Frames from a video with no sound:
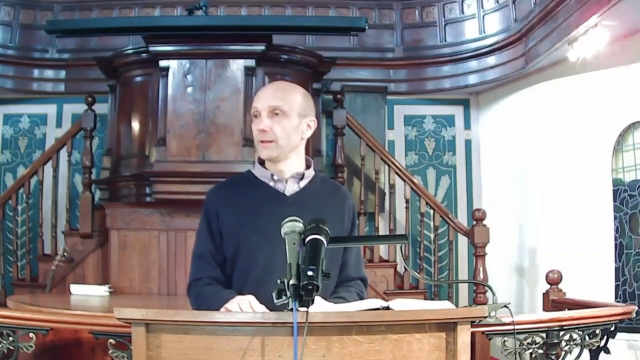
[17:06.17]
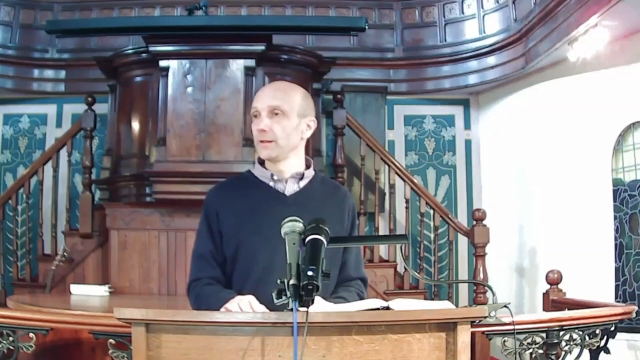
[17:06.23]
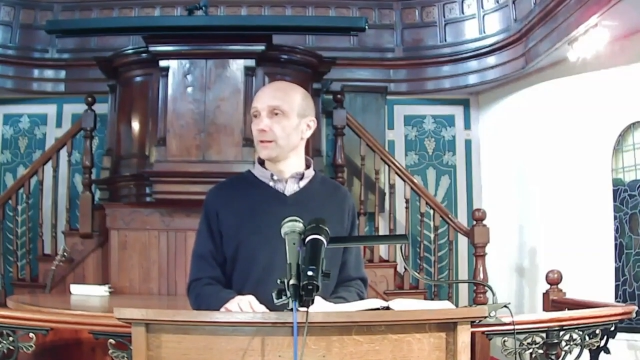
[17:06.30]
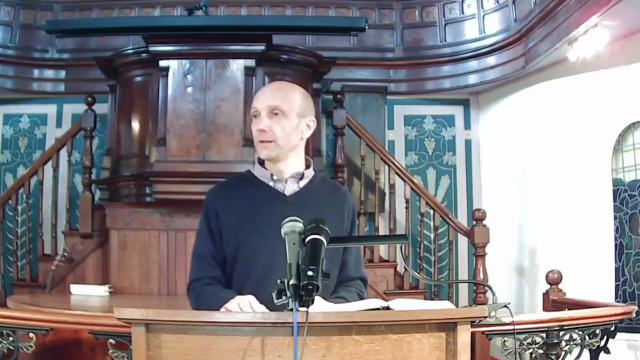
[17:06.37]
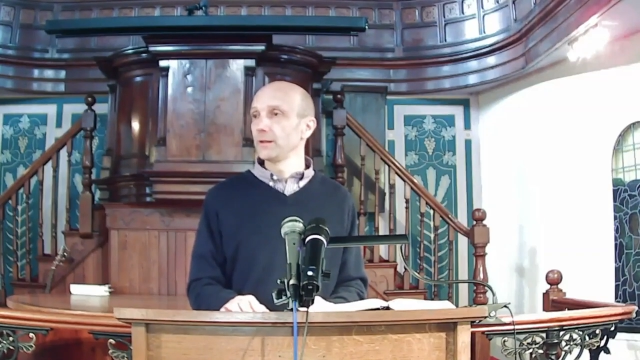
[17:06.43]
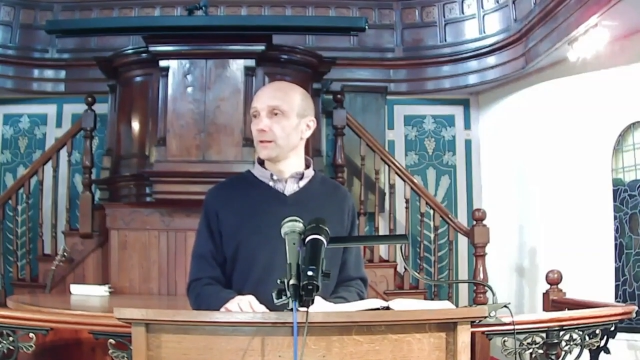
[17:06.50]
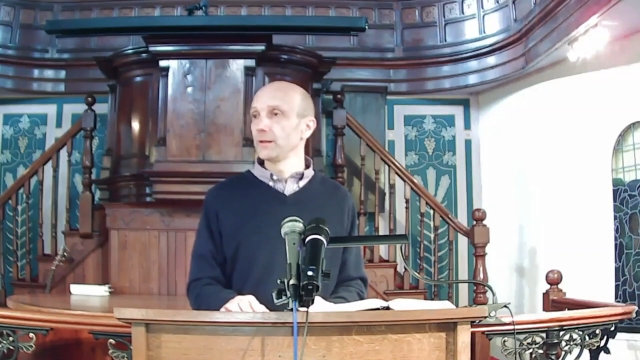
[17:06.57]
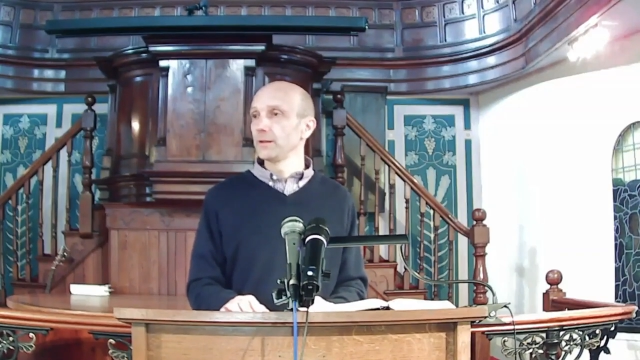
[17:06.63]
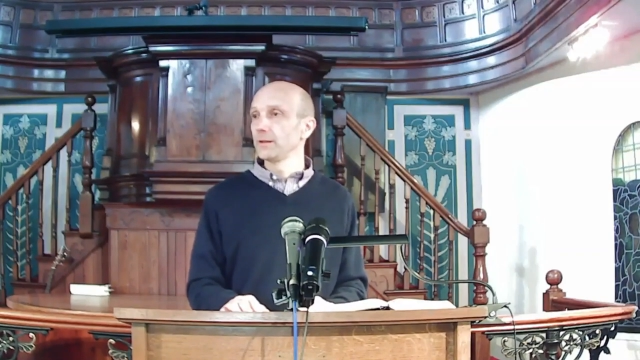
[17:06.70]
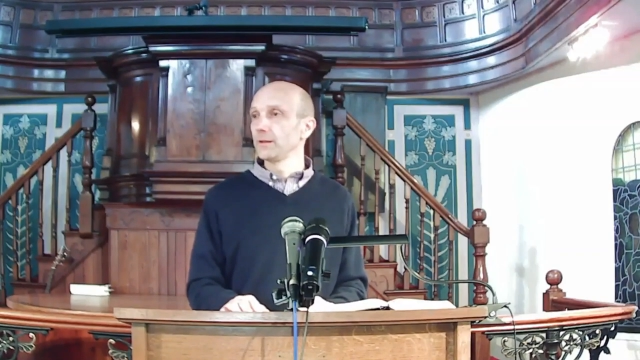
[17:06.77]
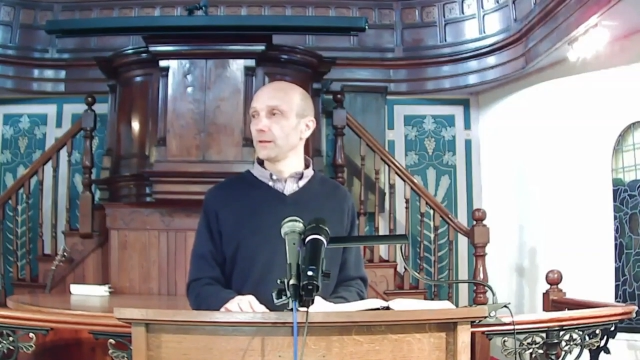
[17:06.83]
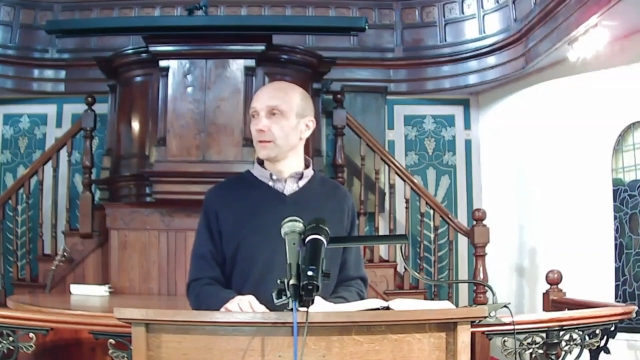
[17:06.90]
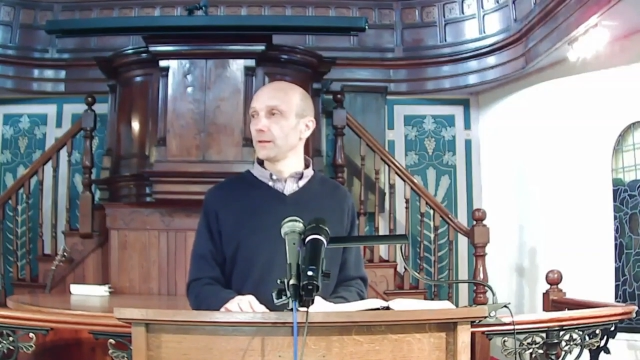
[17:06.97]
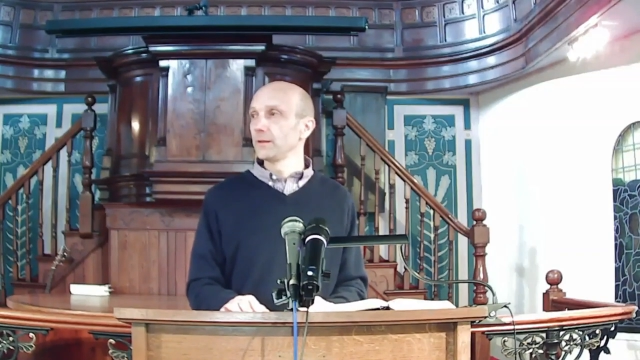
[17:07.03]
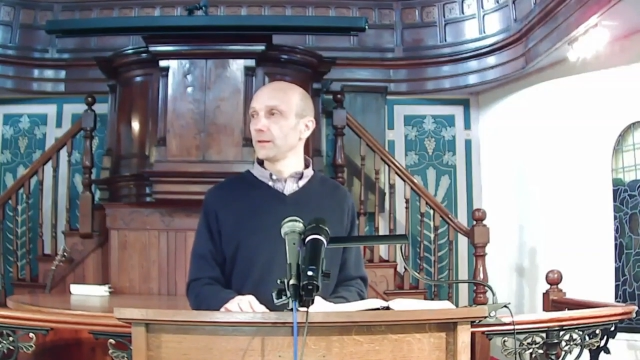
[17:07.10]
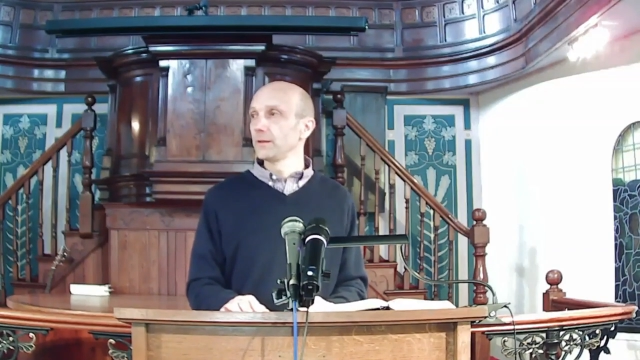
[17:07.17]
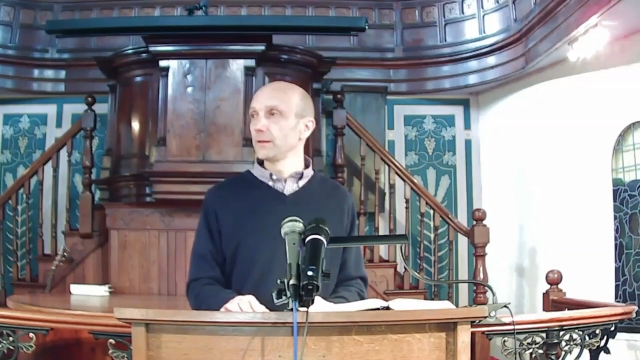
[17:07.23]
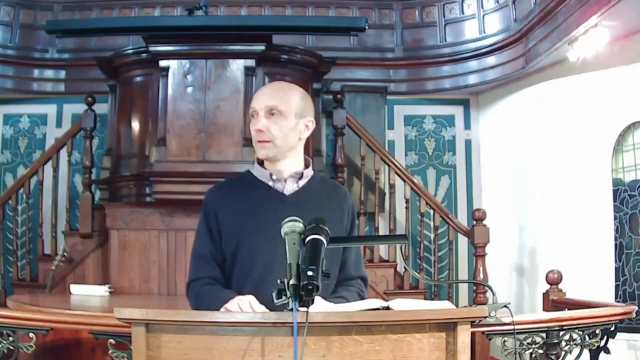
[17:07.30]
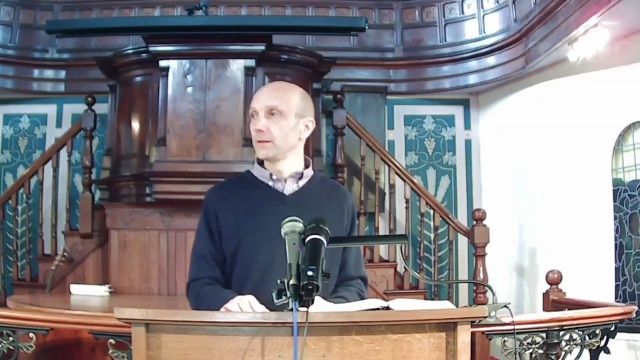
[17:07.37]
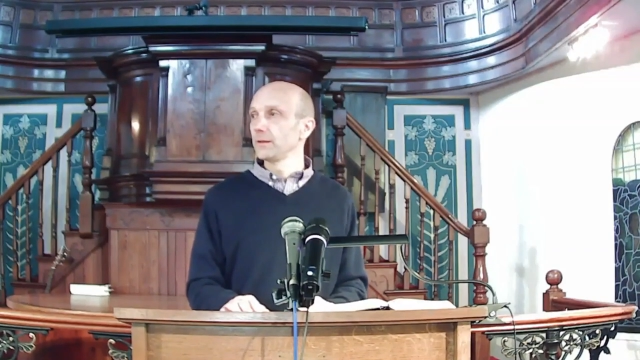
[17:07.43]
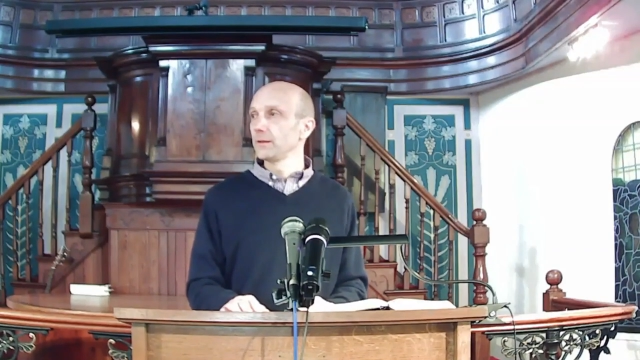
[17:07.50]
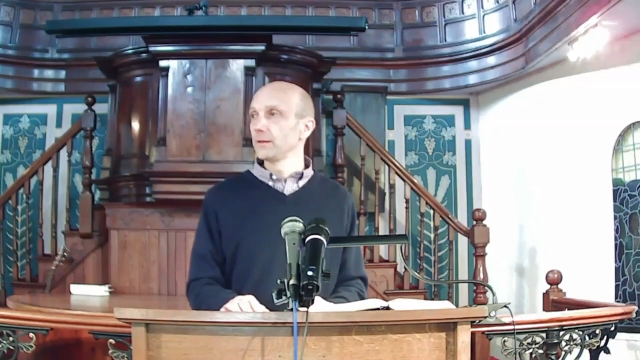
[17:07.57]

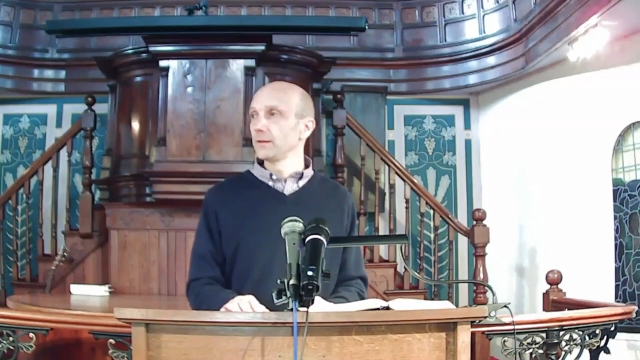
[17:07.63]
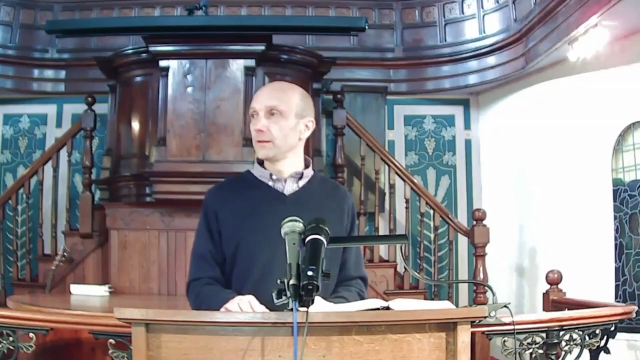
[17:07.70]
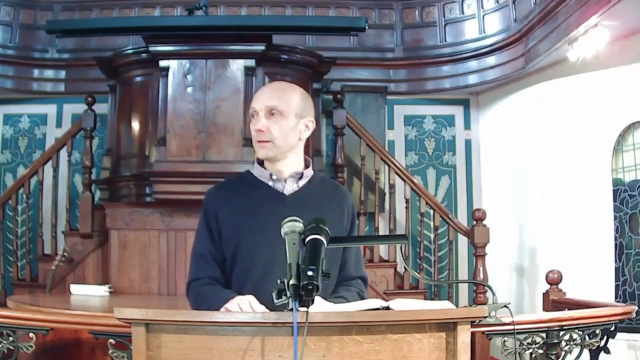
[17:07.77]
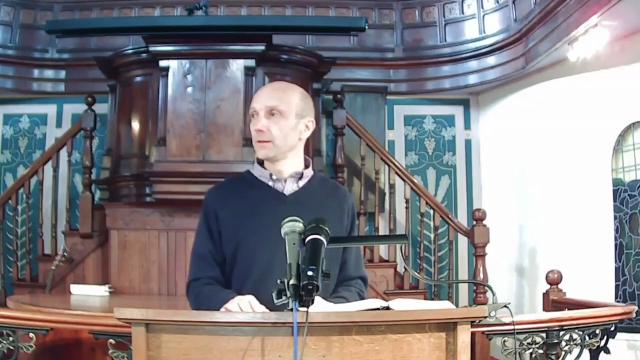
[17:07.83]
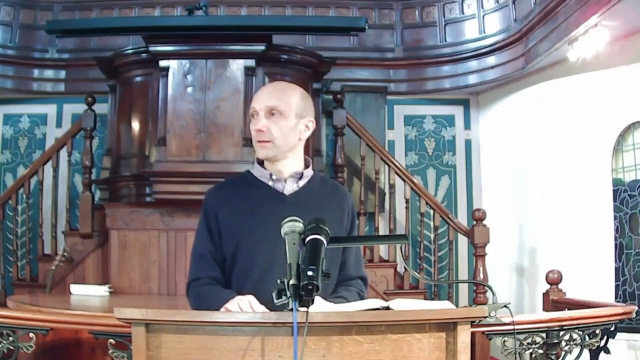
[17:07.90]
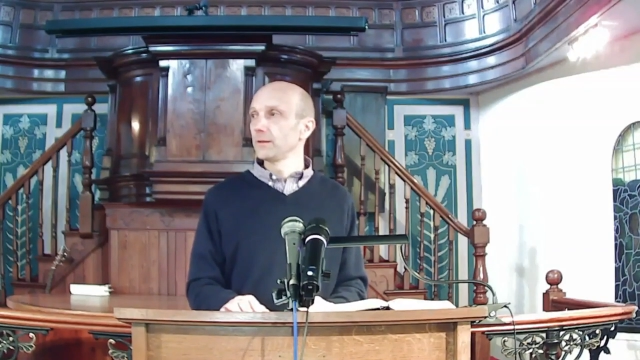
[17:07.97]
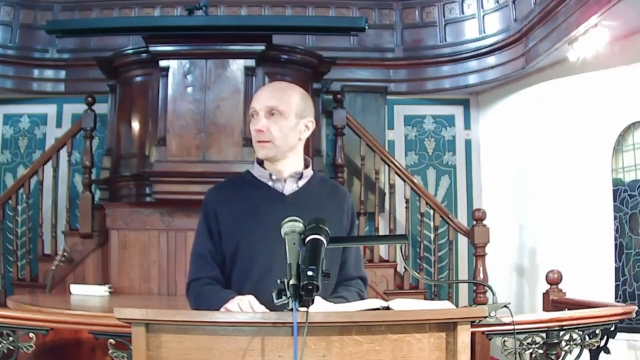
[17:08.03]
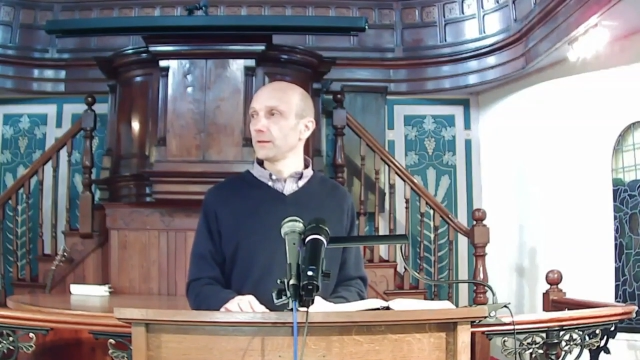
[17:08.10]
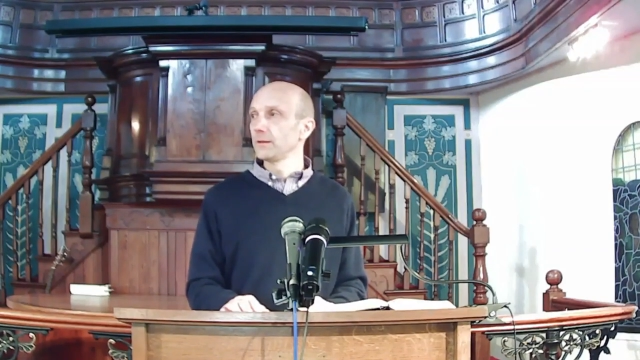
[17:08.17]
No one is speaking in this clip.